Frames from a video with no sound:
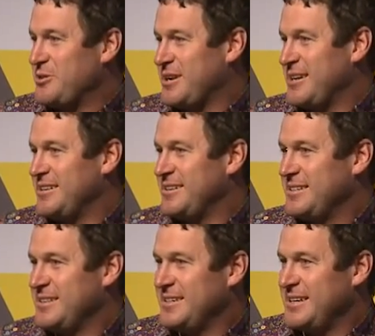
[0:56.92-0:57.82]
in
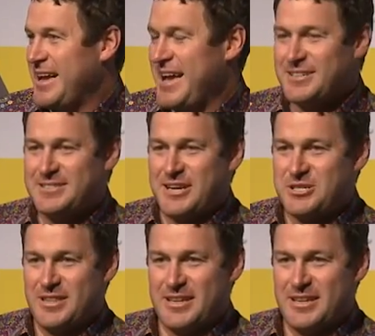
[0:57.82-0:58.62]
is actually the